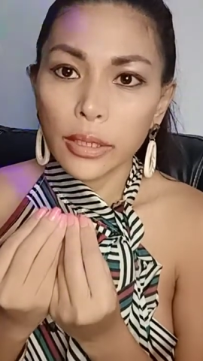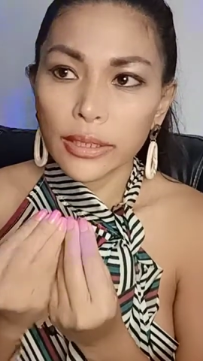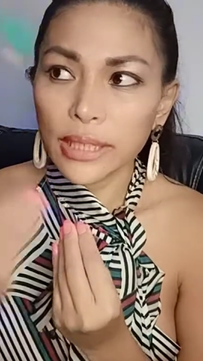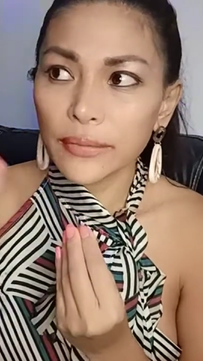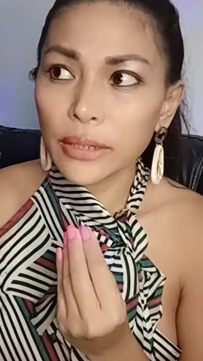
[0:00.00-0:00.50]

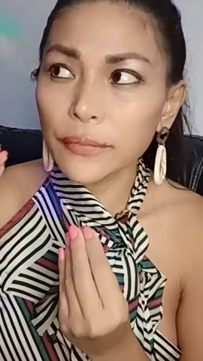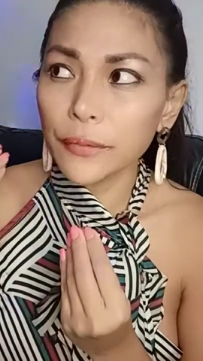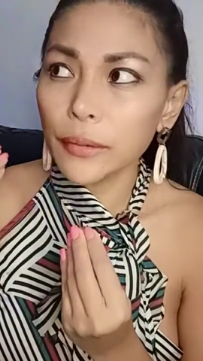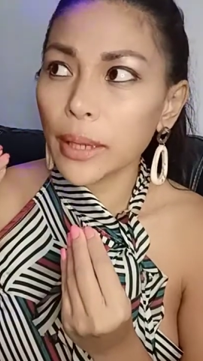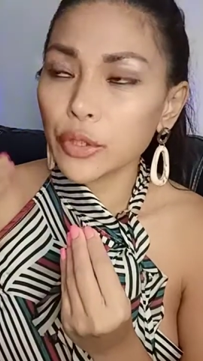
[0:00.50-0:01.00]
even if
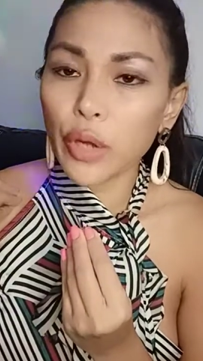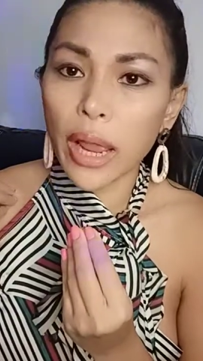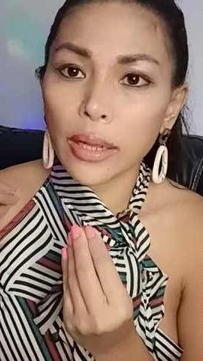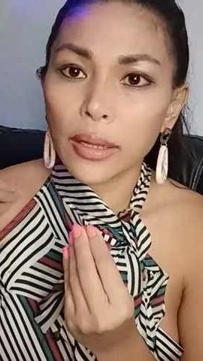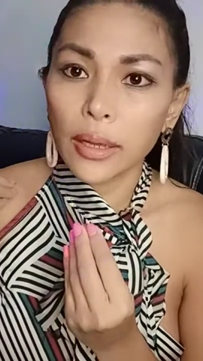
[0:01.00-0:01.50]
you
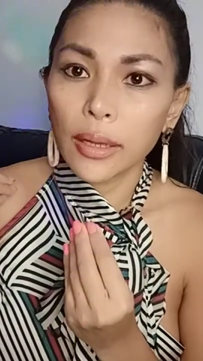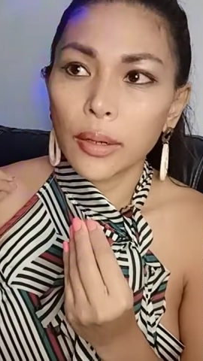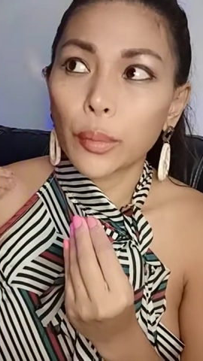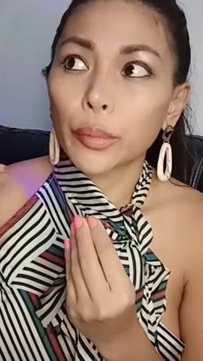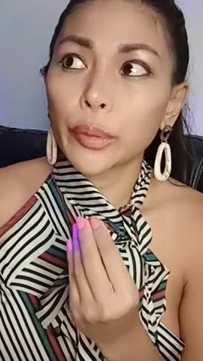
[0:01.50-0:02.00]
attract
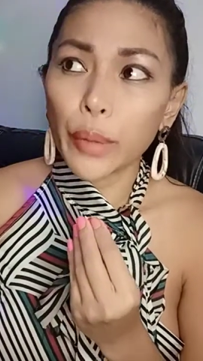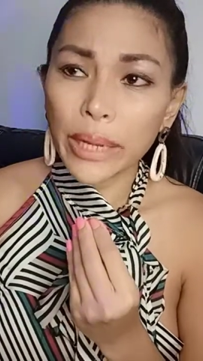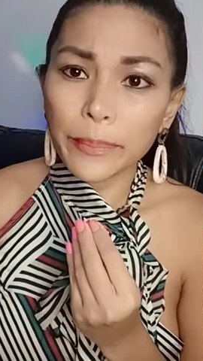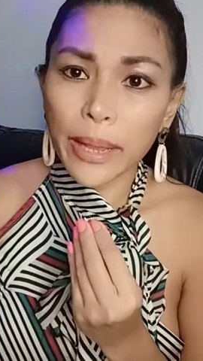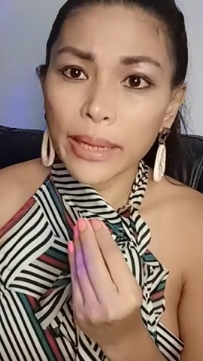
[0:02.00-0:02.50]
the
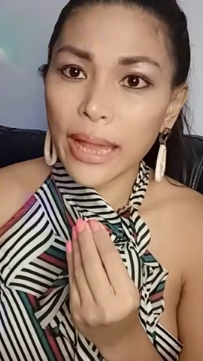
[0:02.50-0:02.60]
right man,